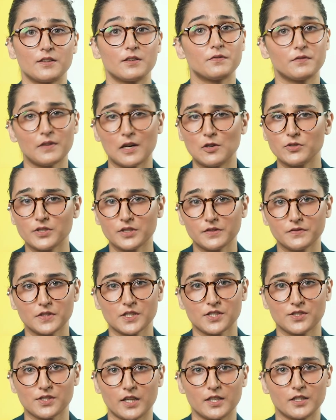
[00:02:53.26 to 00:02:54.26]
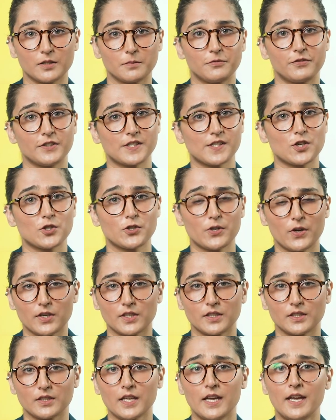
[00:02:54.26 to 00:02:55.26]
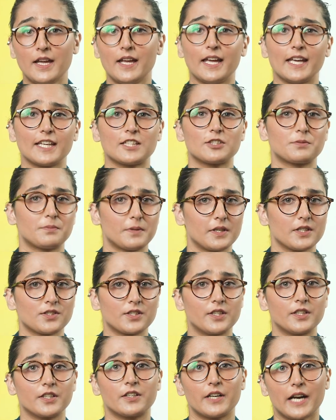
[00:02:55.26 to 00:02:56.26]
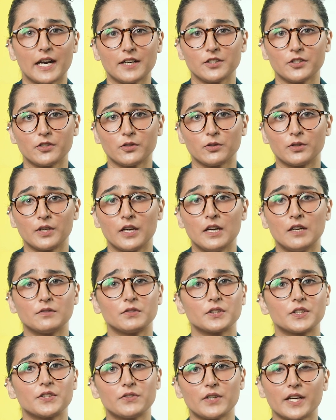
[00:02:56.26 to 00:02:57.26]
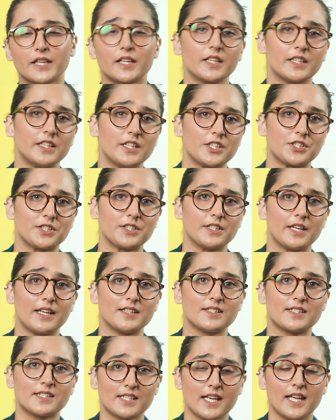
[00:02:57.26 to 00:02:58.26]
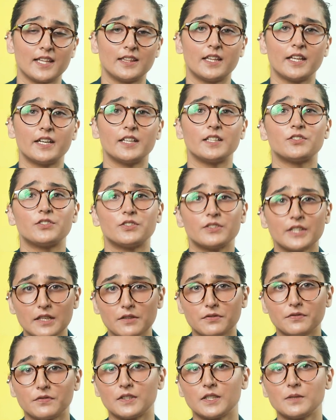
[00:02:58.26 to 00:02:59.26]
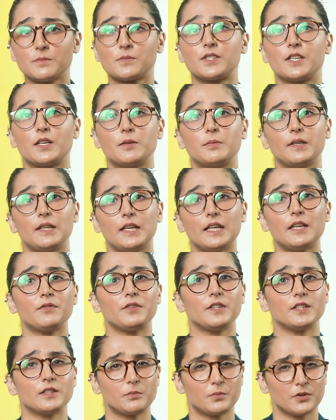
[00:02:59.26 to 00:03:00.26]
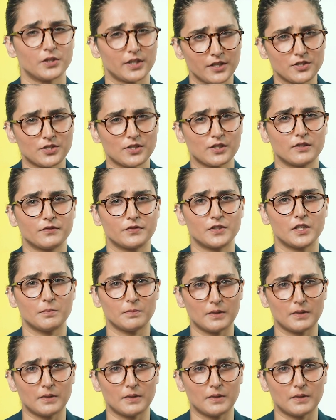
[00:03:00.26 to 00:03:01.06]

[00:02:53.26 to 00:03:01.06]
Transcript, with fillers: The founder of the startup, Fiza Shaukat, expressed her gratitude for the recognition and said that it reaffirms their belief in the potential of their